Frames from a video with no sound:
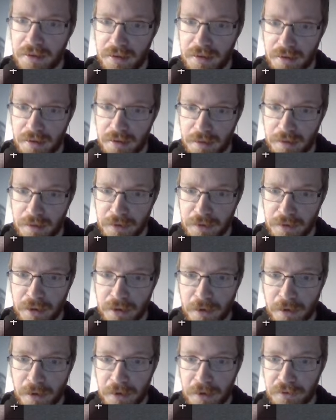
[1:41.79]
We'll go
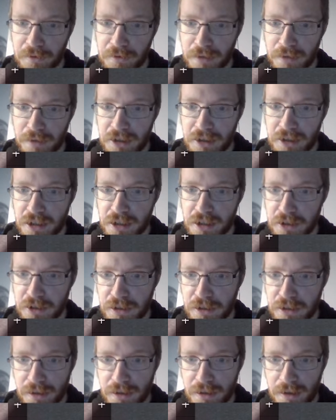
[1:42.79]
around Grand Junction.
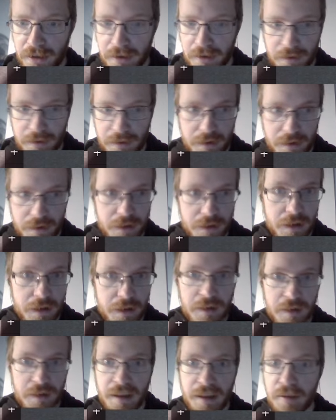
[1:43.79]
Is it
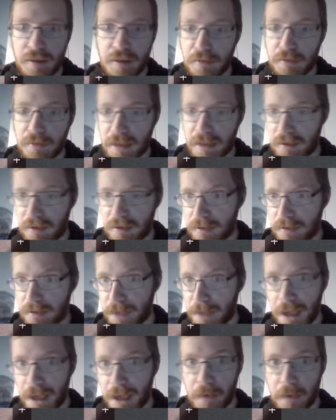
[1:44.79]
east-west
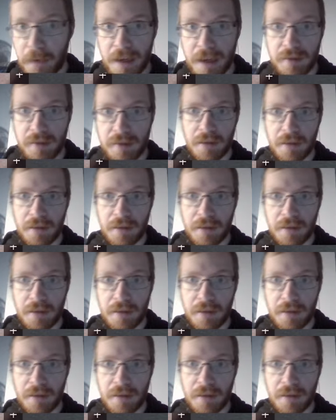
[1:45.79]
highway, so...